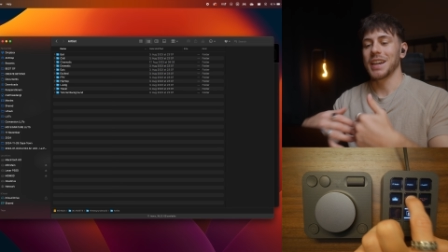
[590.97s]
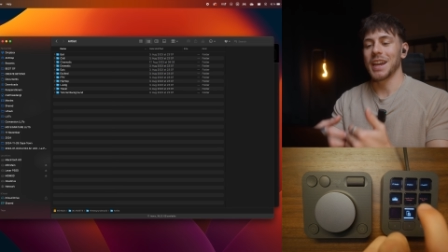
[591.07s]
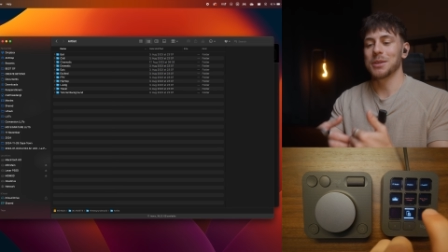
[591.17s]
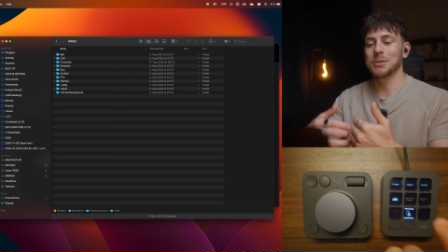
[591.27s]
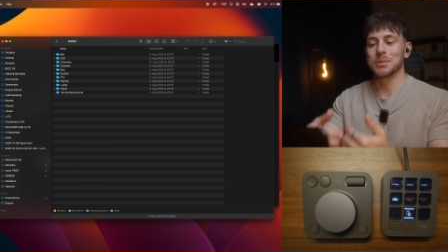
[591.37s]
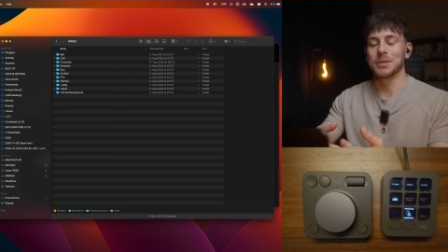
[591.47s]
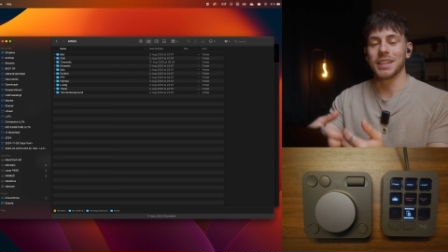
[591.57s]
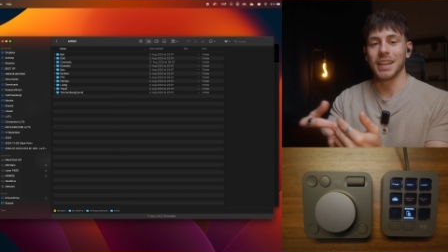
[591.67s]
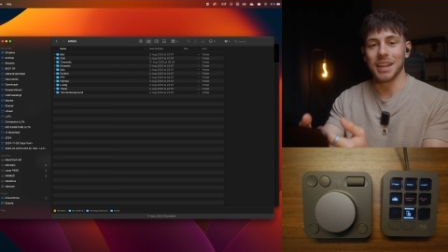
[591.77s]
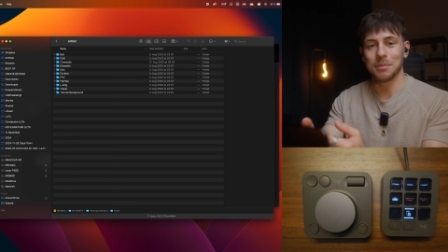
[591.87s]
and we'll
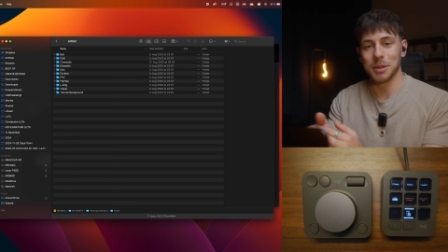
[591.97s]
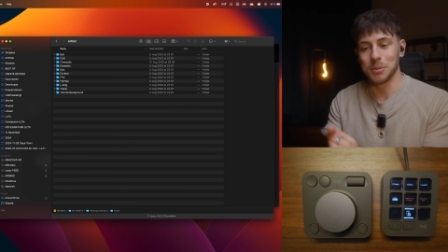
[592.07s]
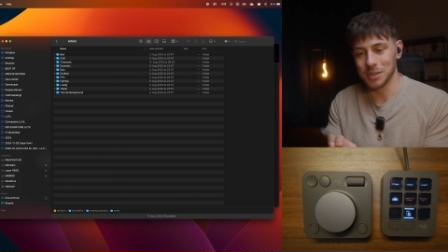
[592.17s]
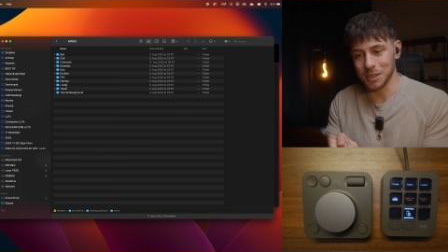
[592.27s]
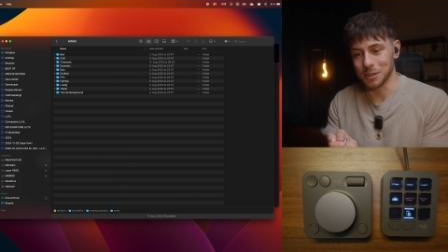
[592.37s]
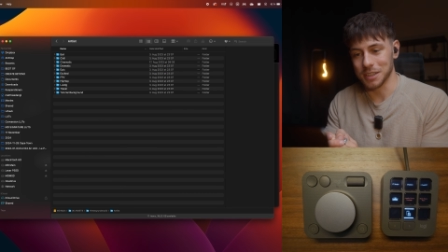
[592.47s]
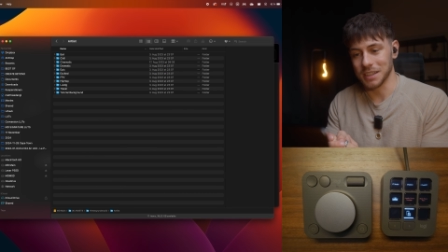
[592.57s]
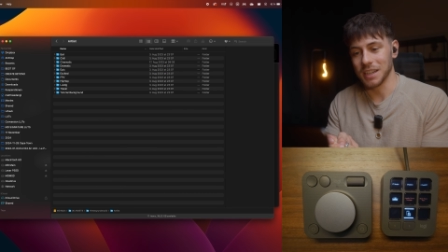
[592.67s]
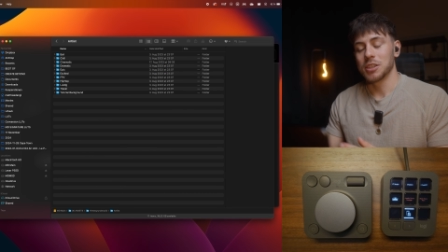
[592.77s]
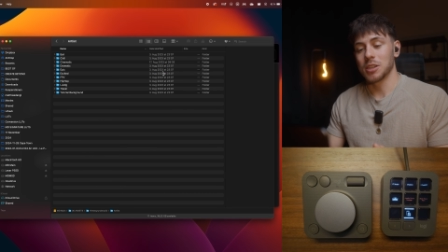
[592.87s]
be in my music
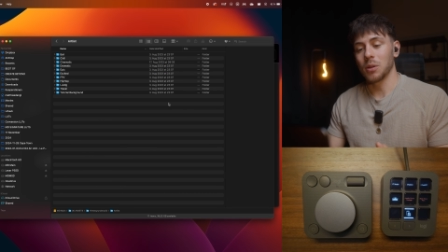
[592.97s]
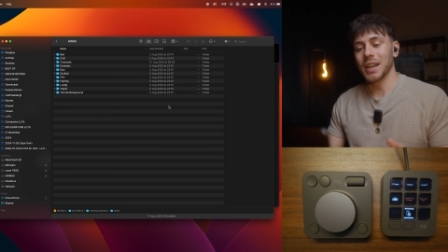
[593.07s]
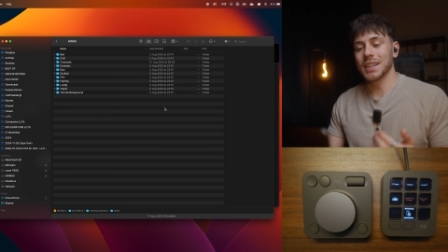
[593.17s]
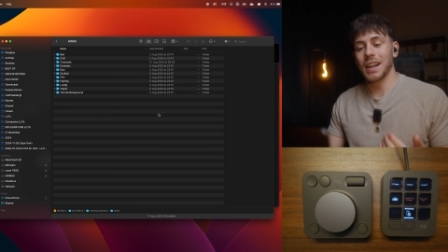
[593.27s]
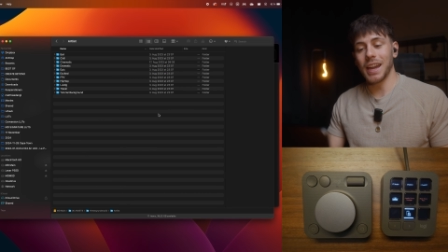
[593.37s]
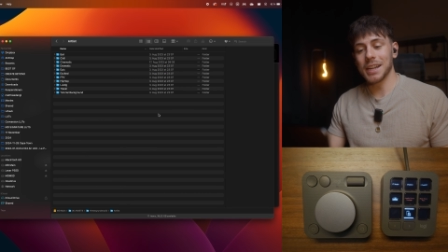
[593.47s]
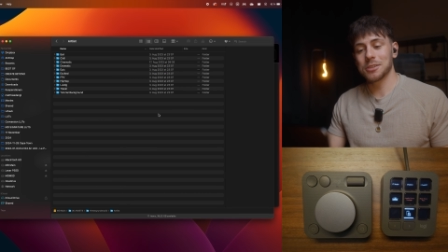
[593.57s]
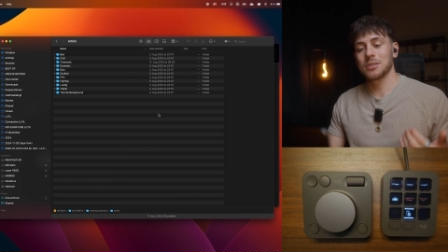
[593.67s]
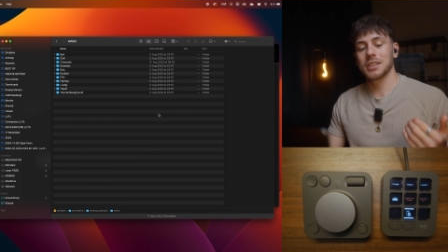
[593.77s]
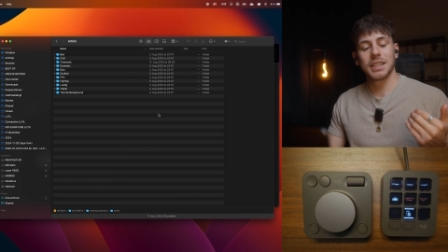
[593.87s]
ordner. So I can
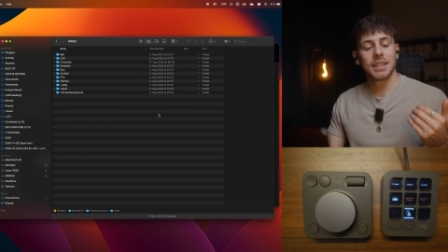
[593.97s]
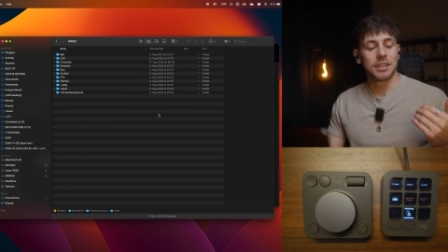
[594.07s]
actually